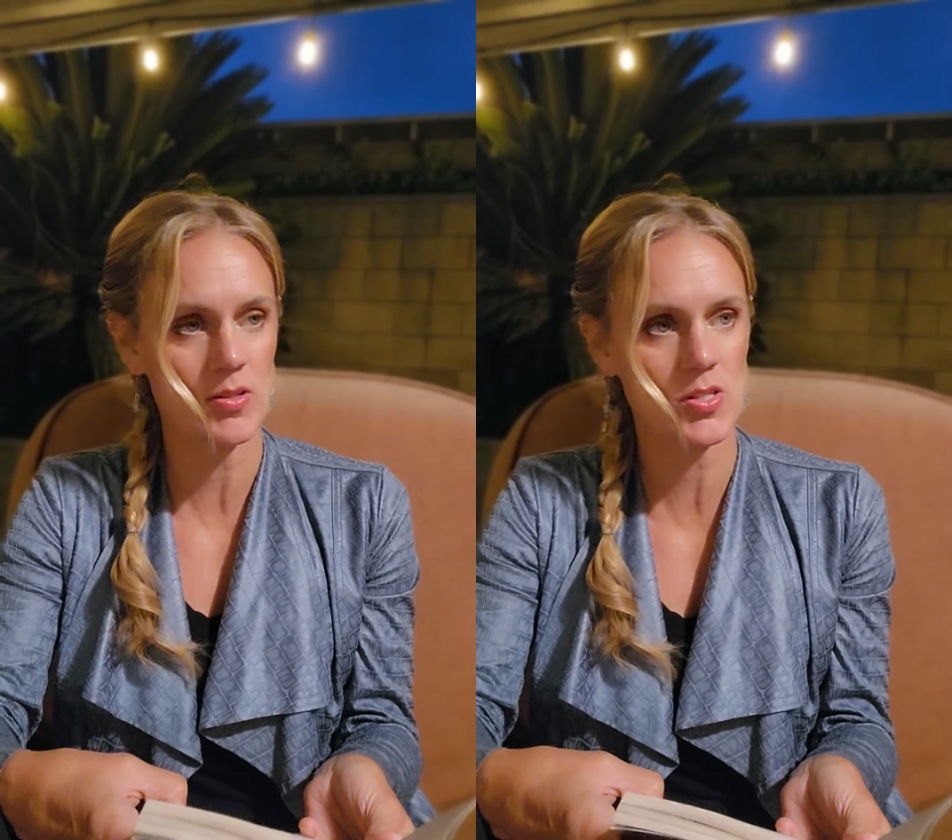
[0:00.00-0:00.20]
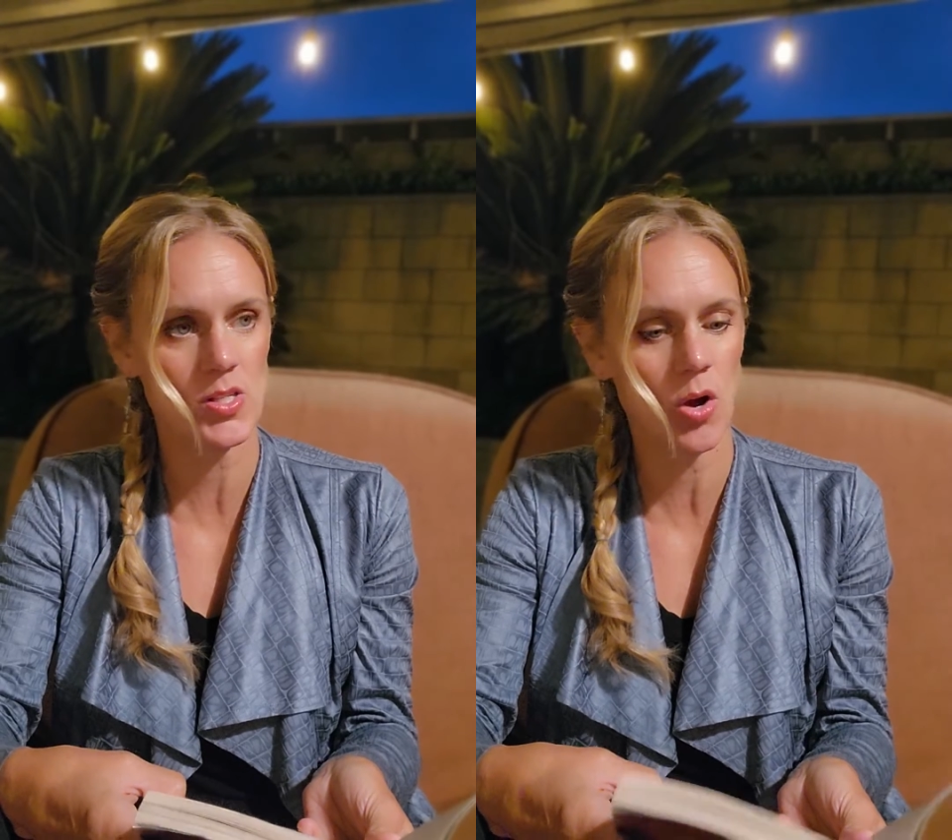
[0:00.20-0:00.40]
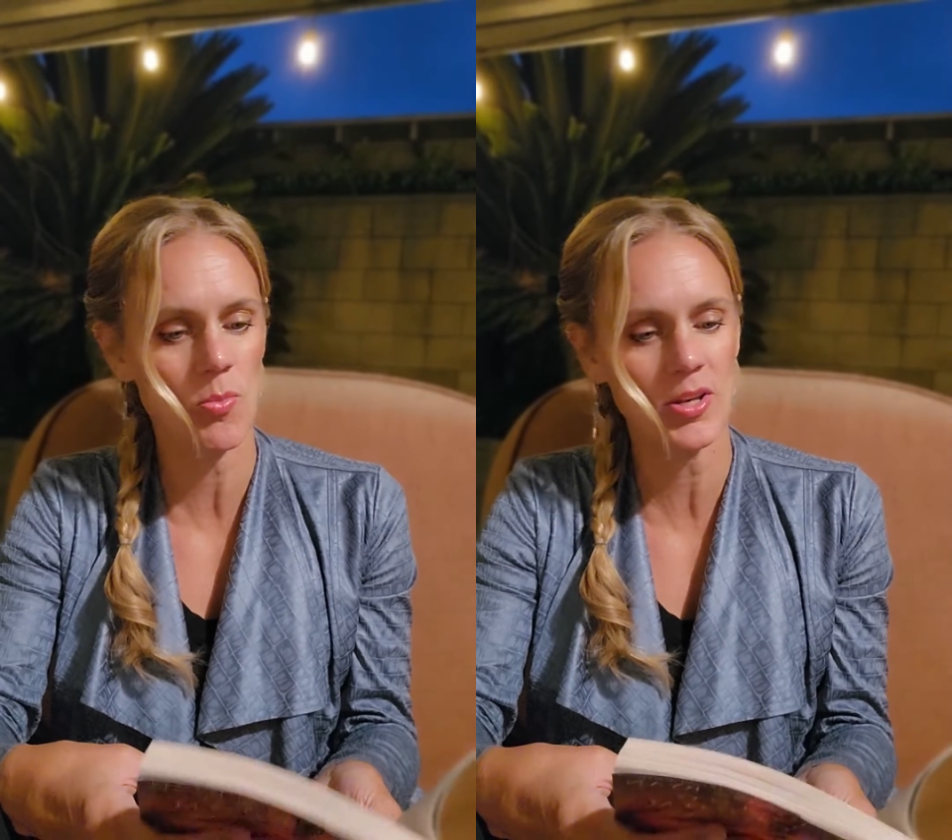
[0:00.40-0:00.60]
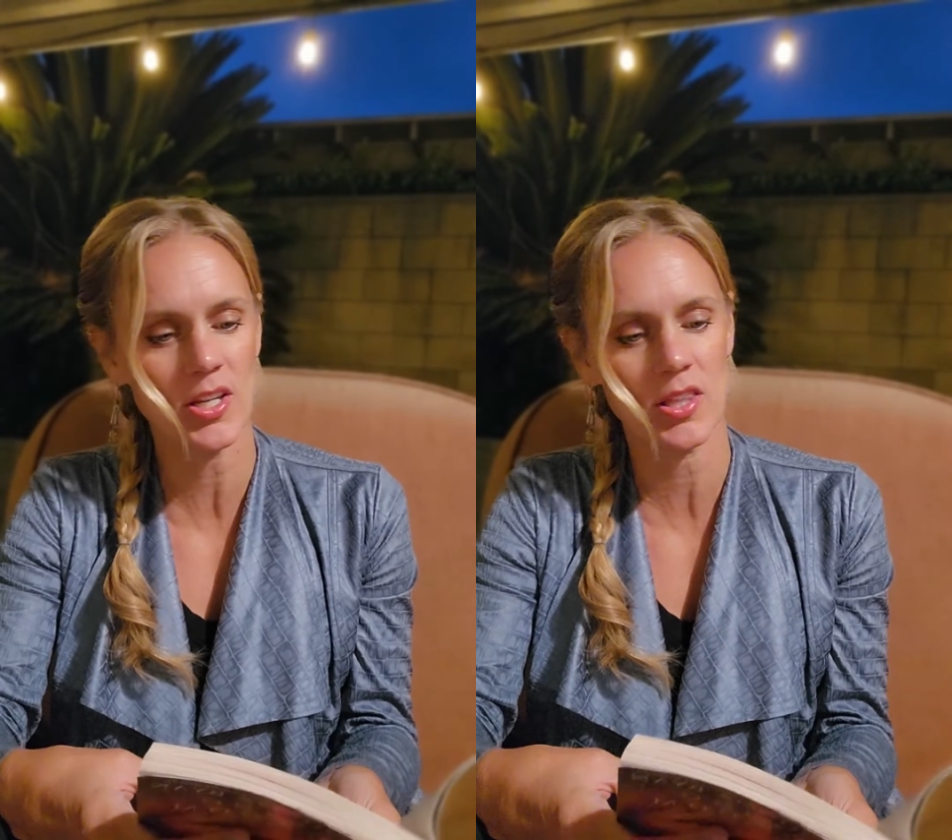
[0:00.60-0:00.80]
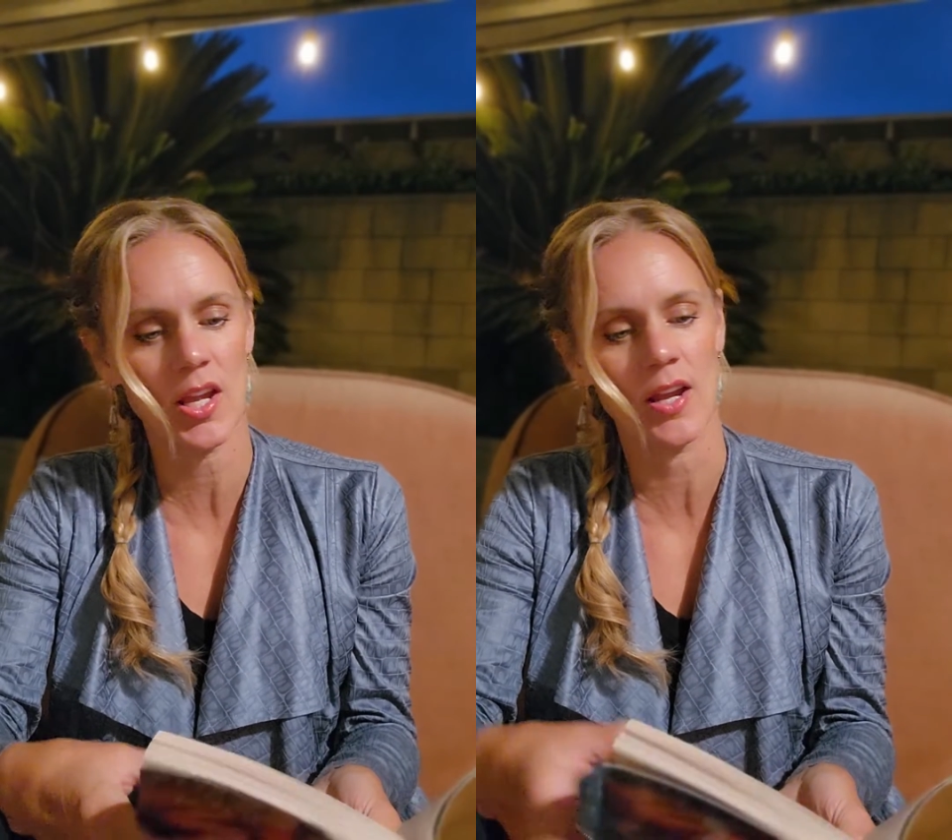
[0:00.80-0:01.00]
so many
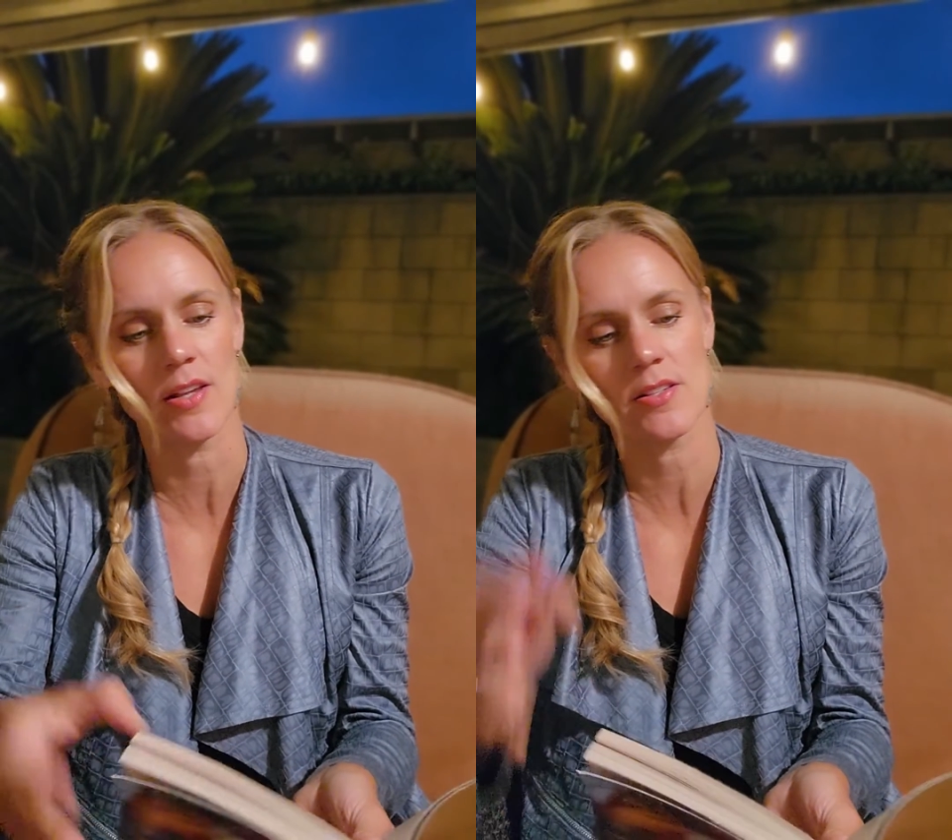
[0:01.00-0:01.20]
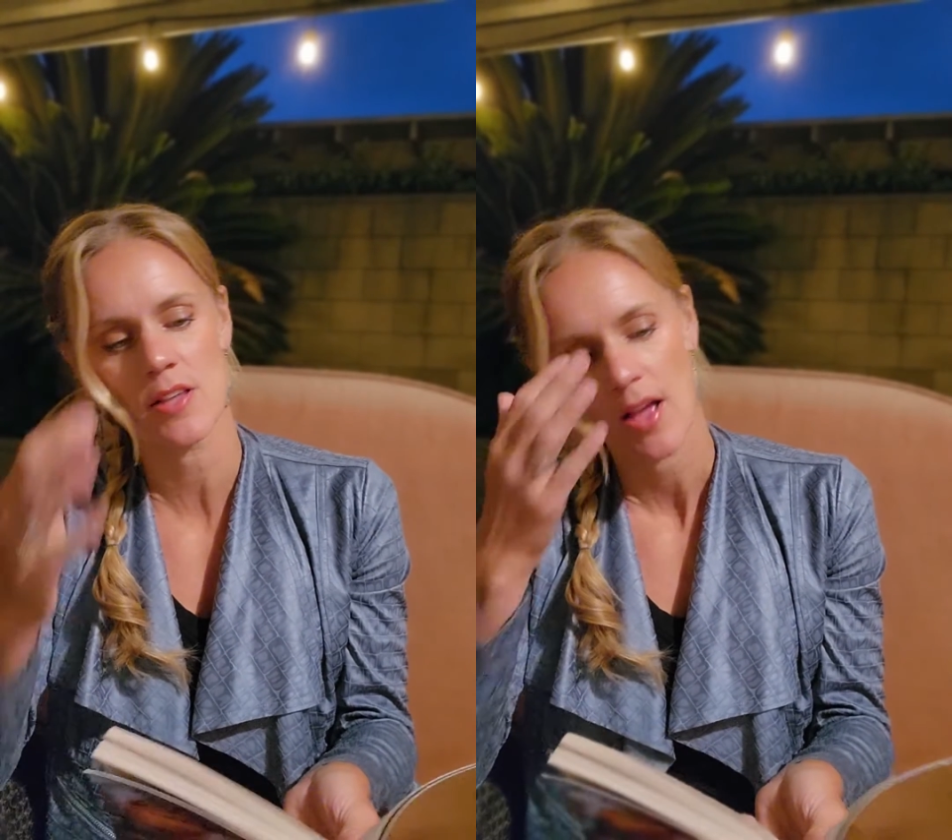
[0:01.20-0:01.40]
things,